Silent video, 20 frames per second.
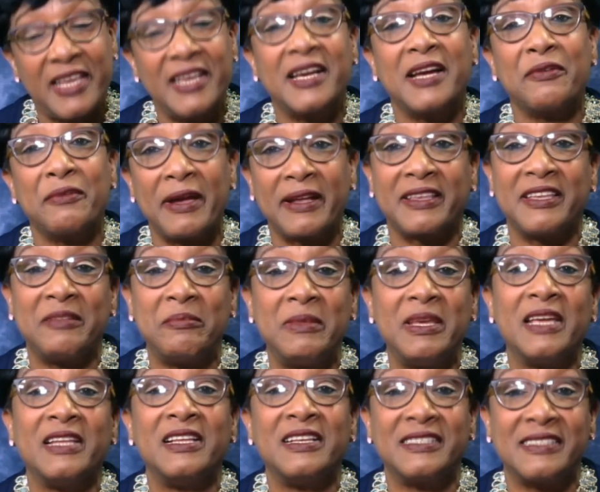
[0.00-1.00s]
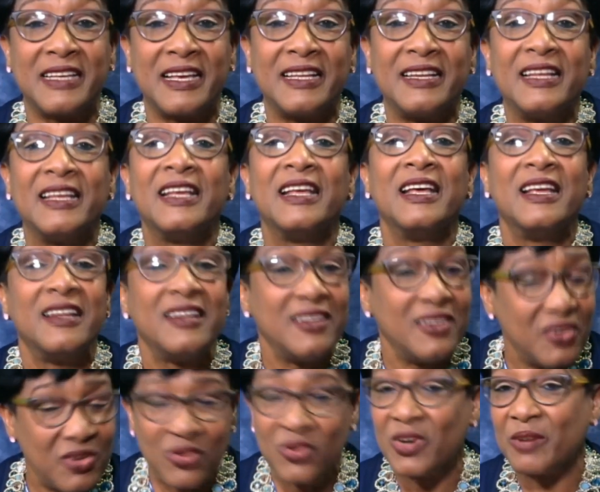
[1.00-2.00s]
corrected me and he said,
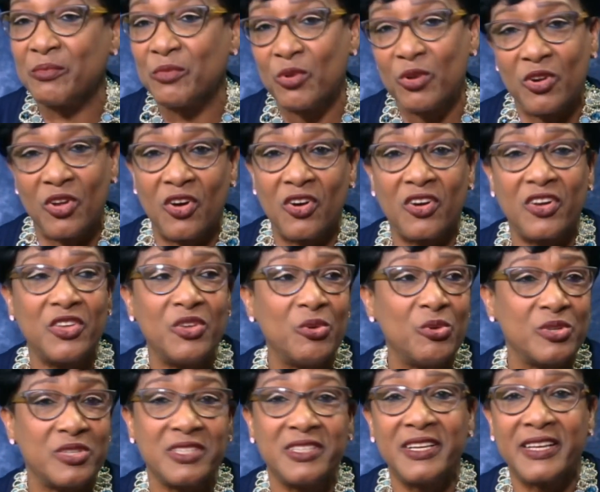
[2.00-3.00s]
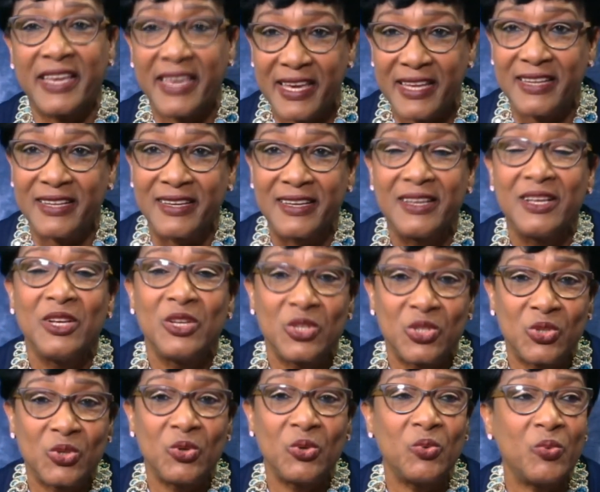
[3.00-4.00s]
no, I'm no longer using the kid.
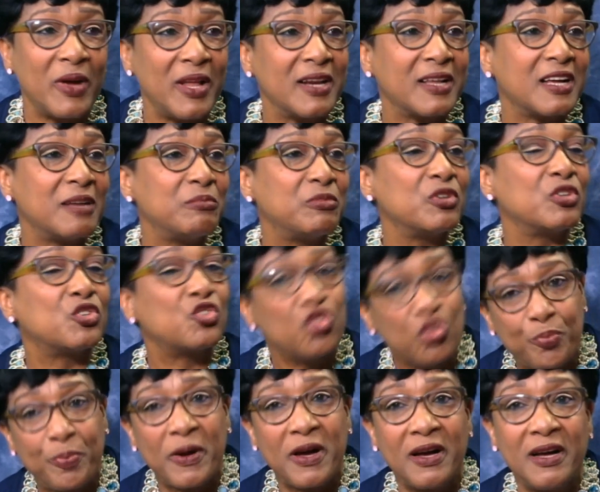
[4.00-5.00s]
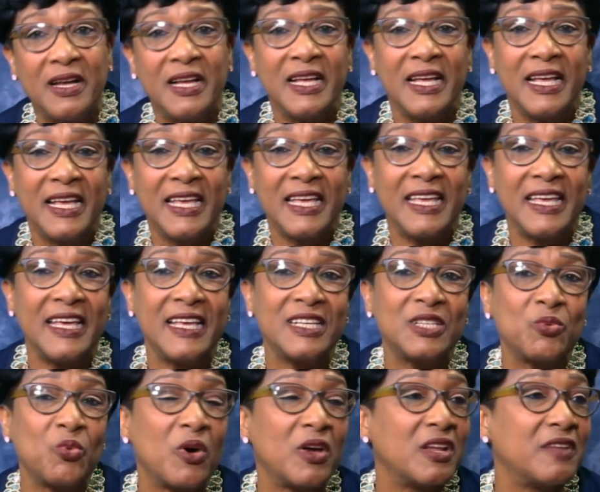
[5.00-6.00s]
So welcome to Super. He
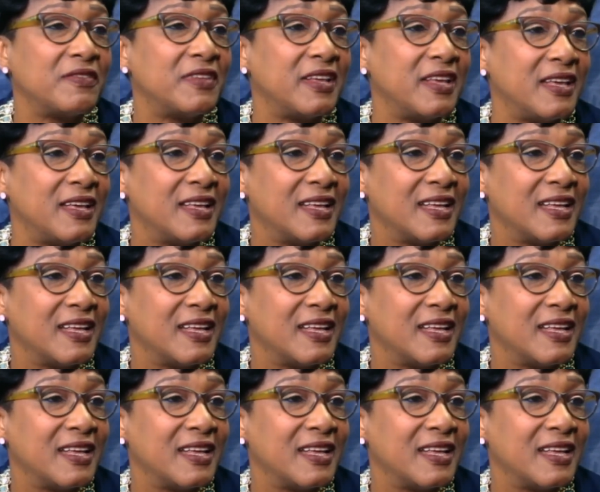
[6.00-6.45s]
is one of the